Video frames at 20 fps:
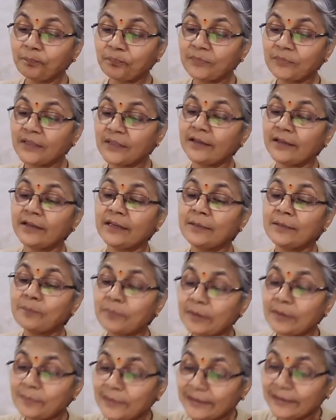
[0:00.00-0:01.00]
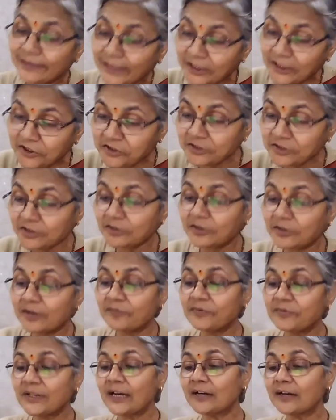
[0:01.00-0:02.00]
the implementation
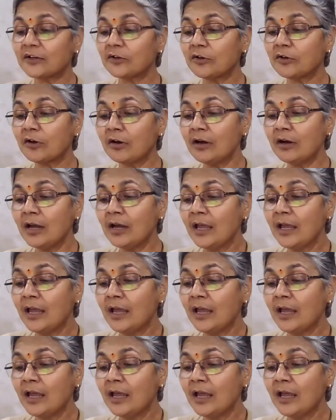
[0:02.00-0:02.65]
of that law,